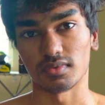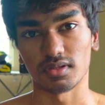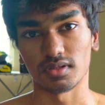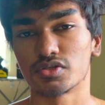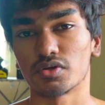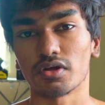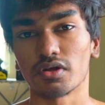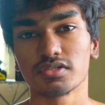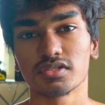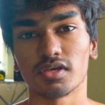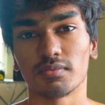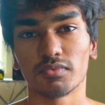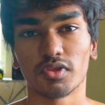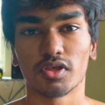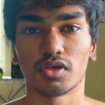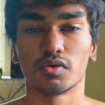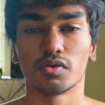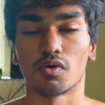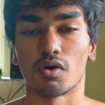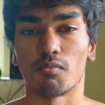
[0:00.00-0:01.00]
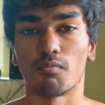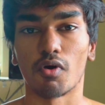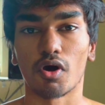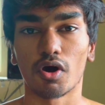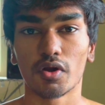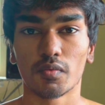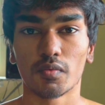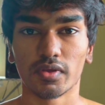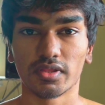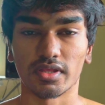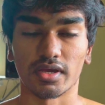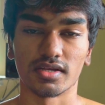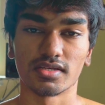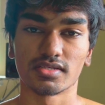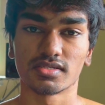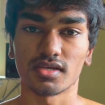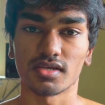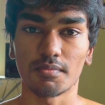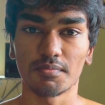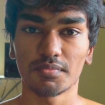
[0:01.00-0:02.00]
It's not something you are born with, it
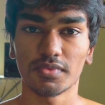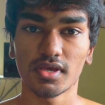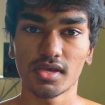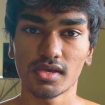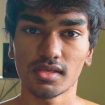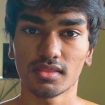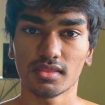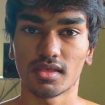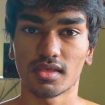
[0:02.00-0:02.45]
is something